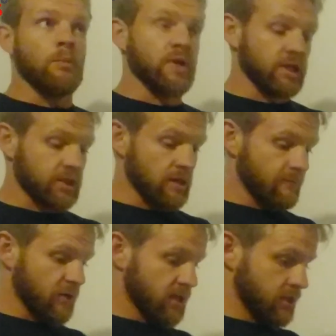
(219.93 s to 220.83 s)
meet
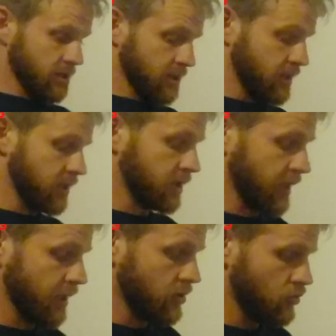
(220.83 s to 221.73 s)
someone,
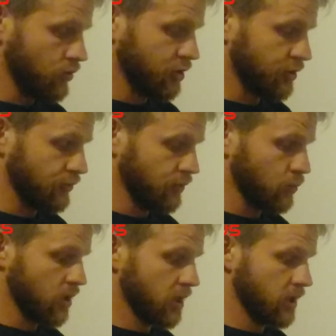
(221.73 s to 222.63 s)
decide who is student
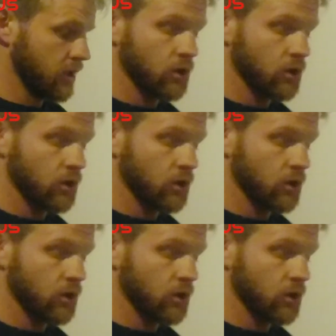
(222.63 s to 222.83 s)
1,